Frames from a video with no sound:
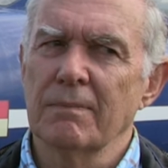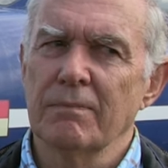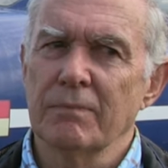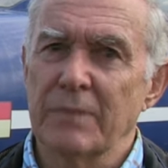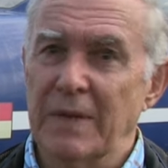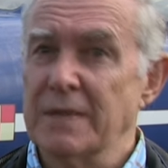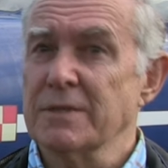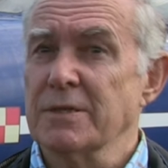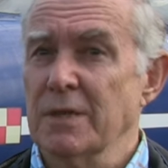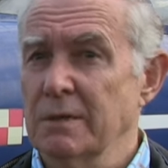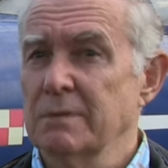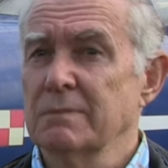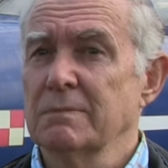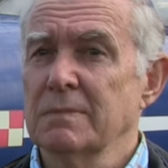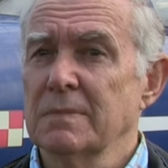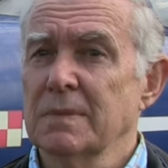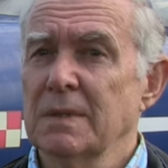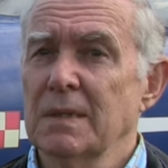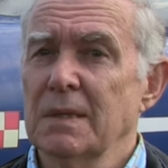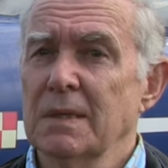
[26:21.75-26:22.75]
NATO.
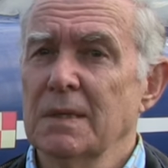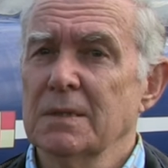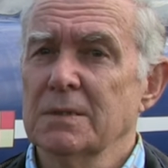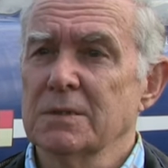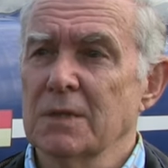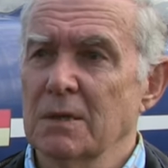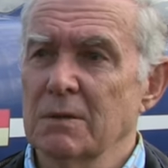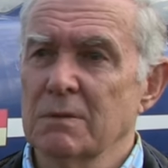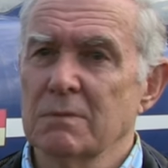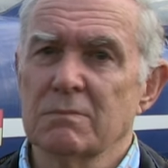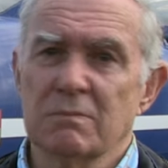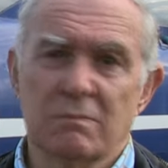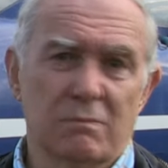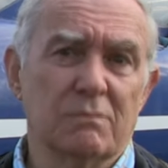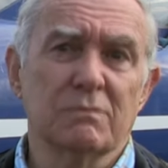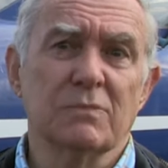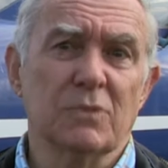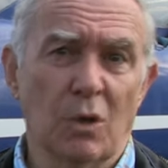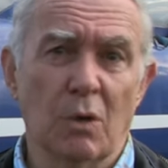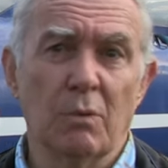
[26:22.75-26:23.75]
So,
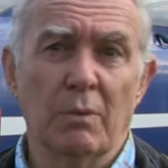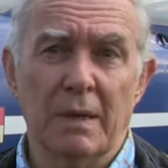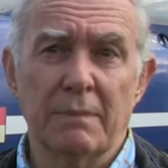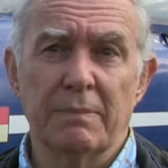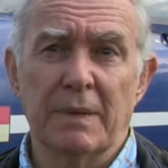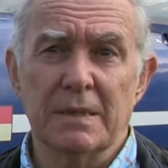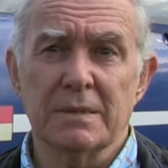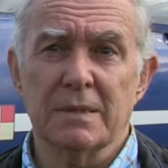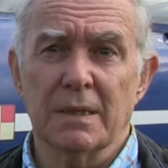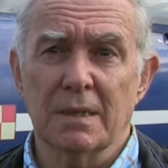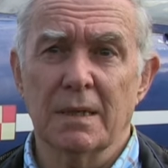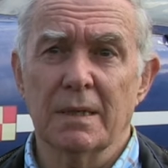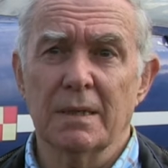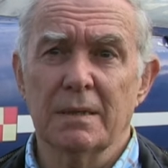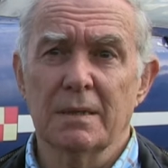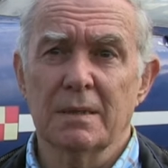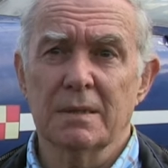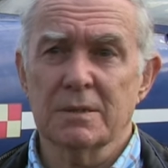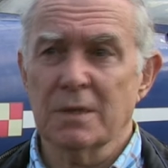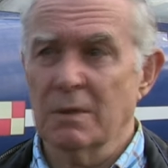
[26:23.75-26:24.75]
Norway, basically.
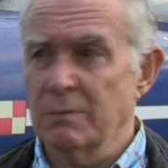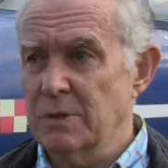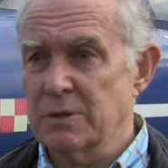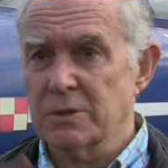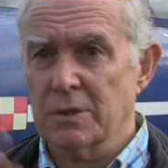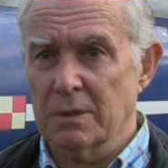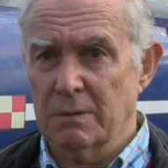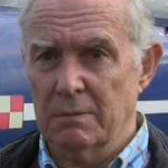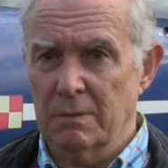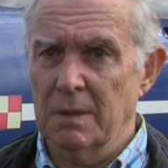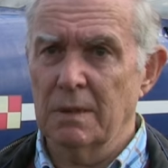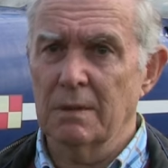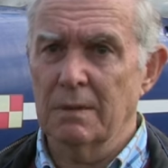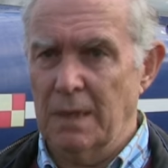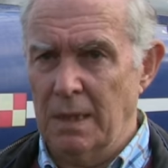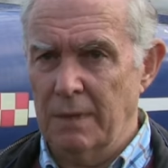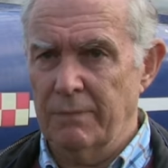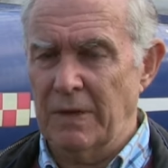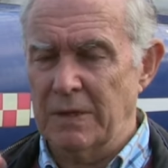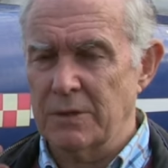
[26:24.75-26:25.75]
Mm-hmm. So,
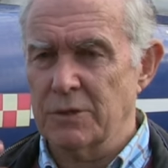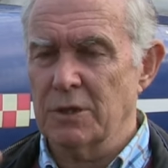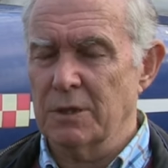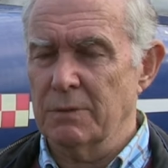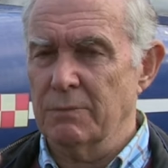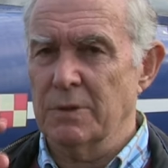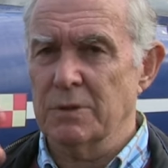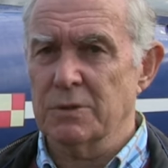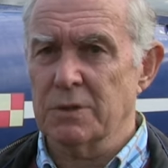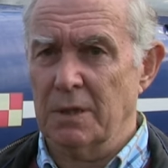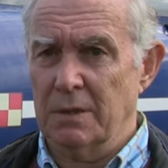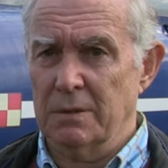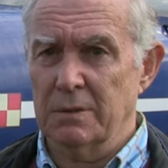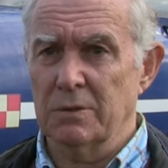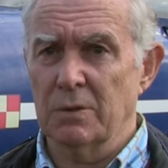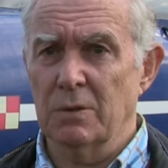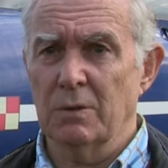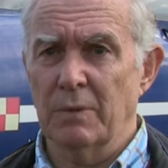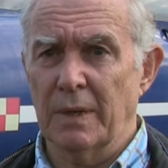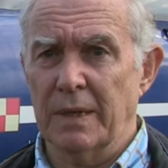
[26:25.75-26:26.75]
we used to go to
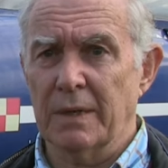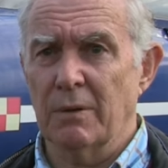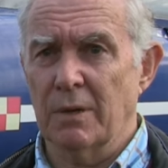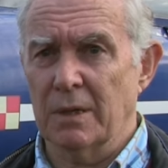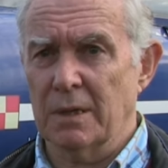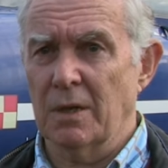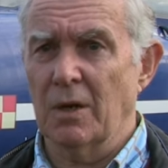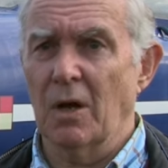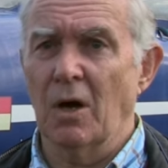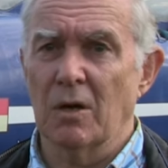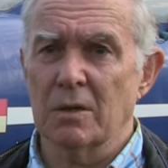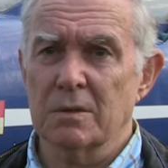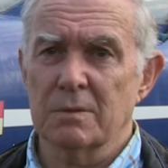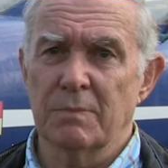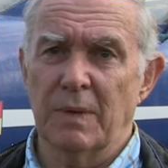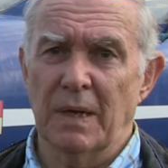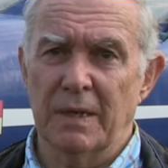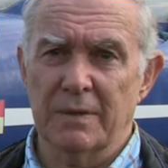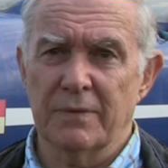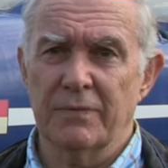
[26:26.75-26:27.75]
Norway quite a lot,
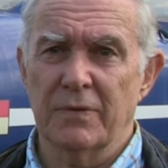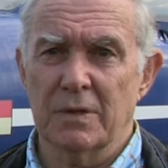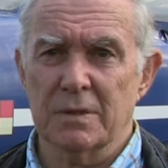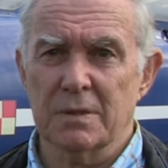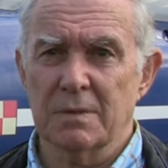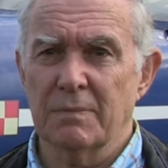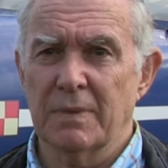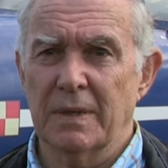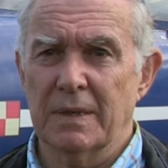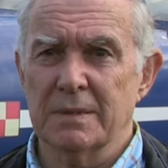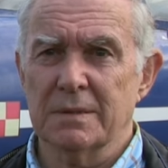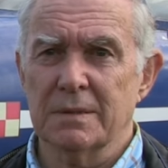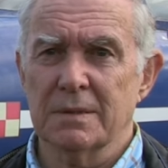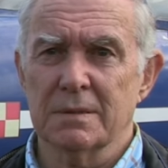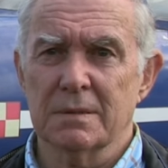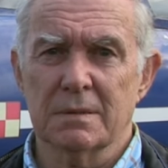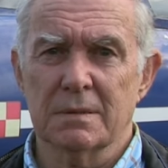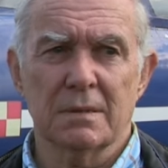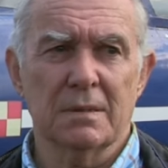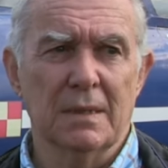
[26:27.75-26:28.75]
Bardufoss and
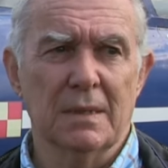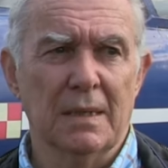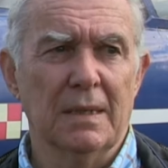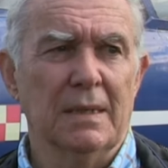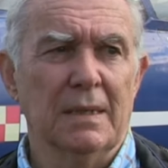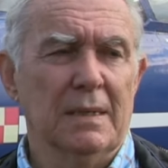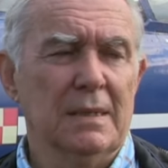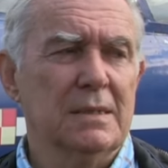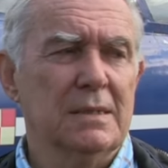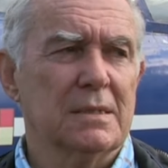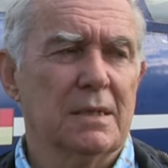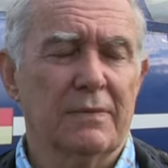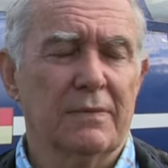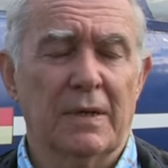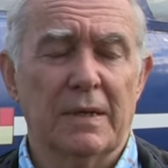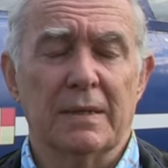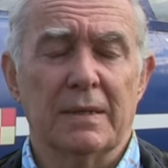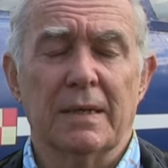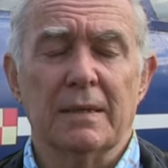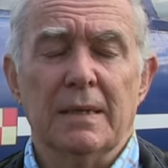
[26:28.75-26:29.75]
places and stuff
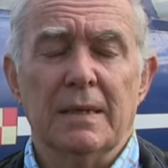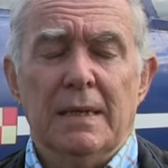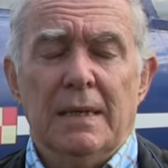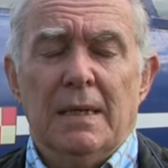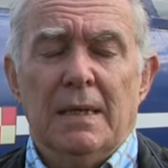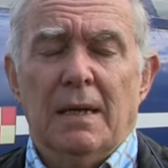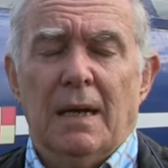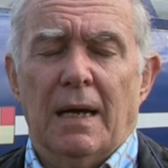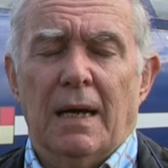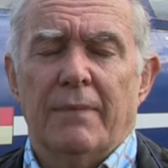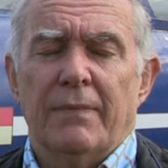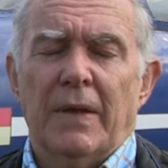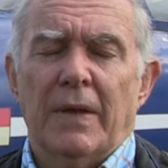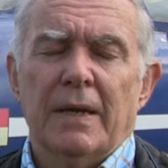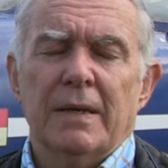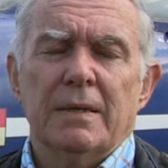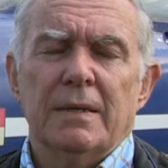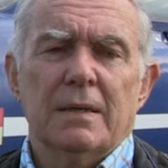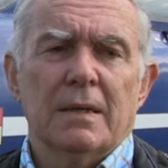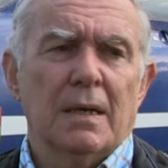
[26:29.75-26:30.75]
like that. And
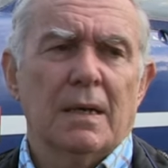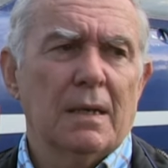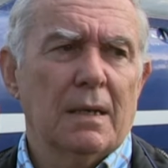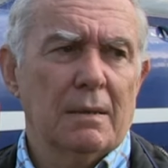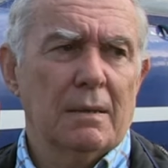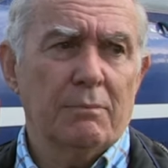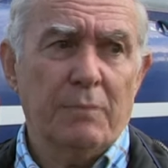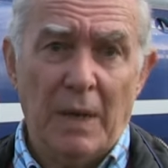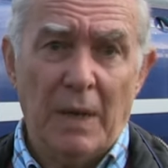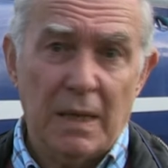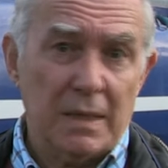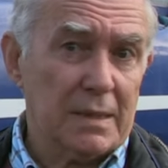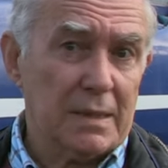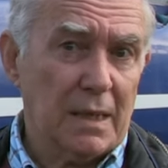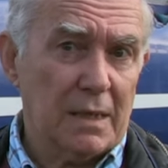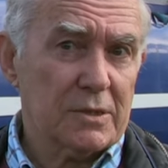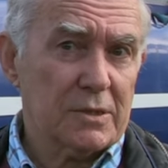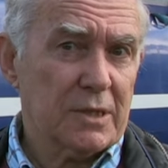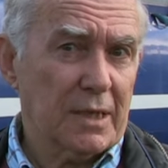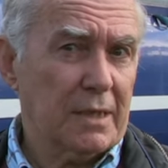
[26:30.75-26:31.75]
then, but
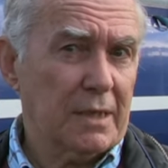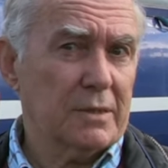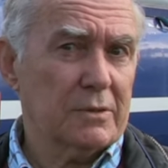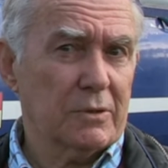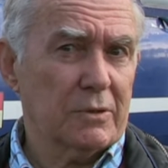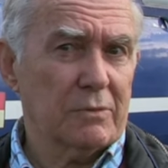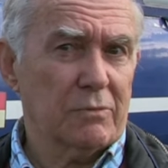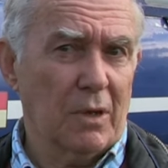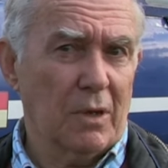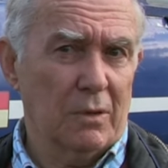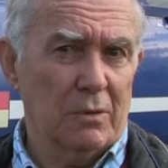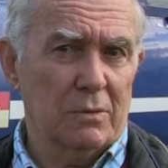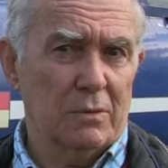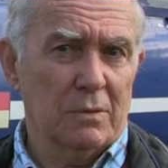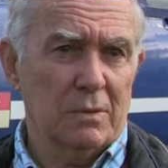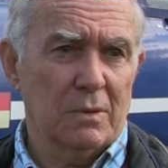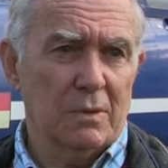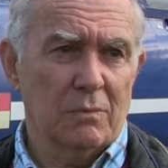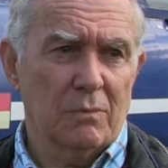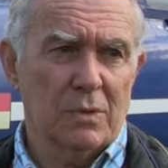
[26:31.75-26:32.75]
our secondary role
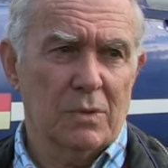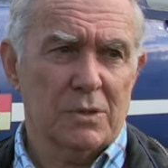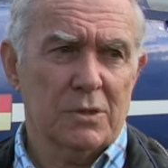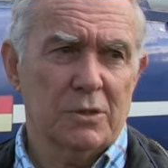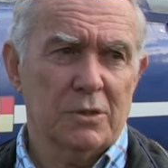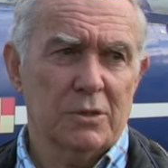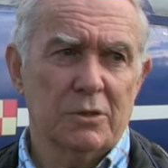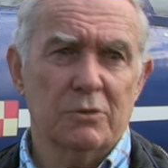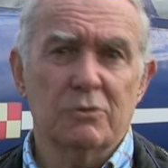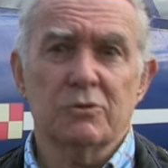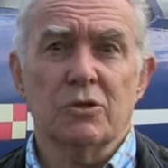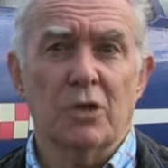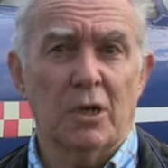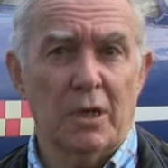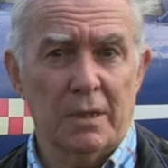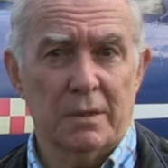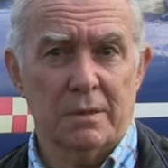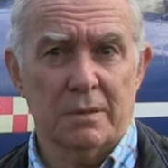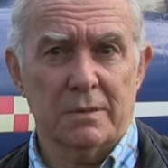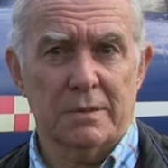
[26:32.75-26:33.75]
was to do
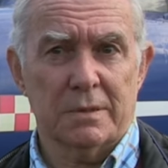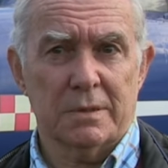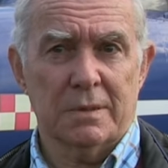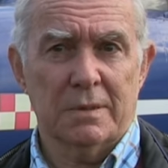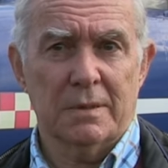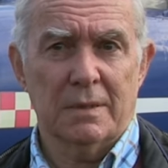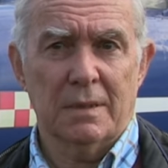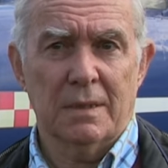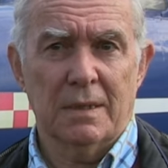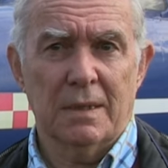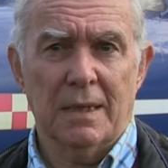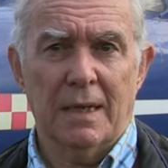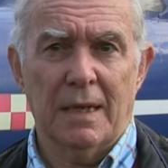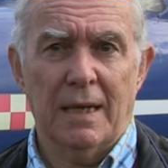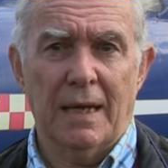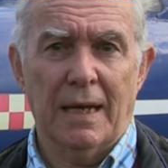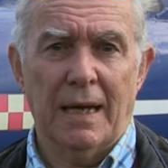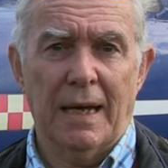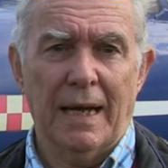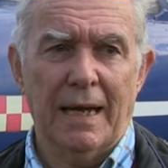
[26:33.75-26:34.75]
trials.
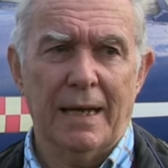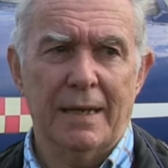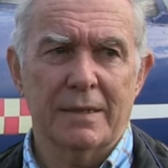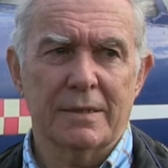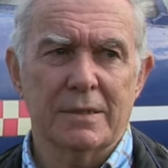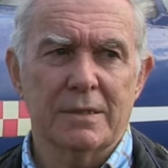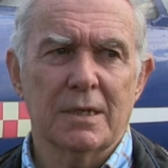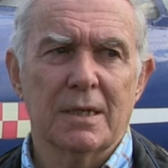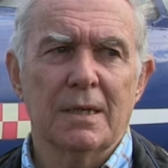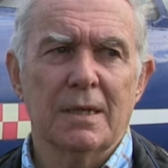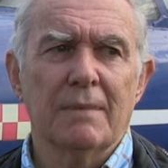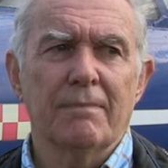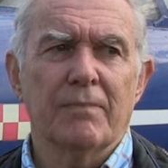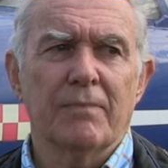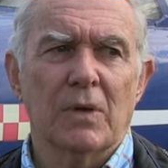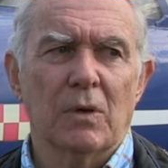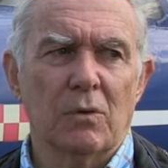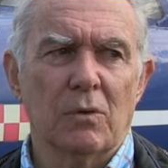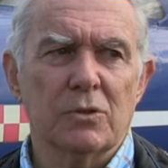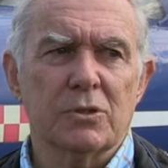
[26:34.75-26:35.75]
And
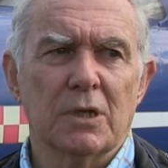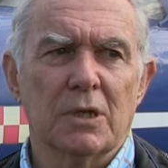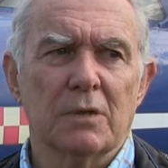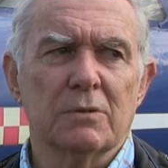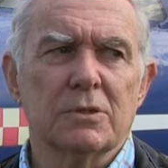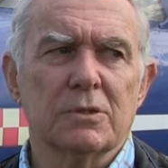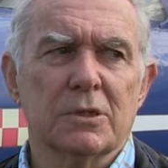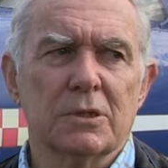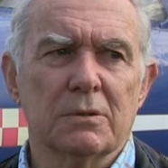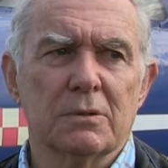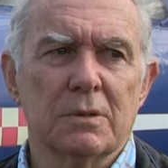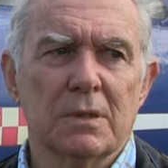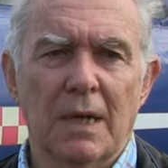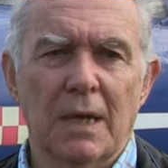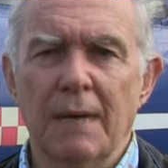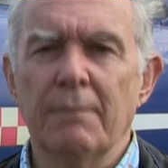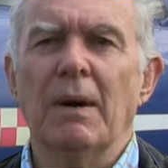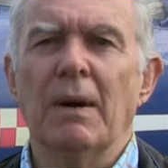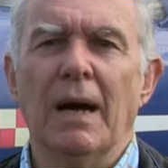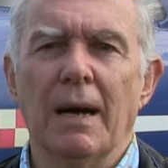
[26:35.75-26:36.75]
also to
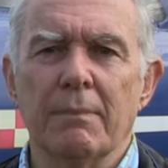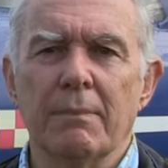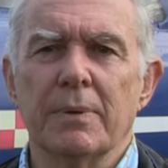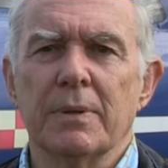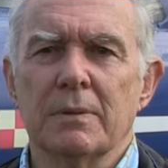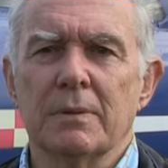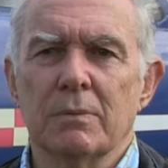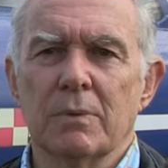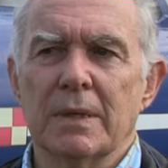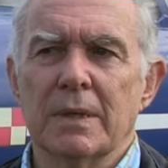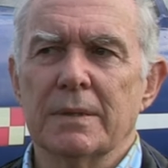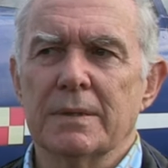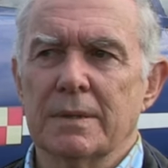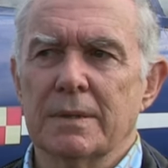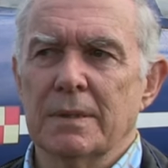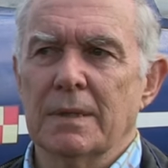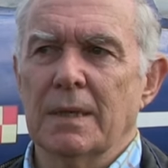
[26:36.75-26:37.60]
come up with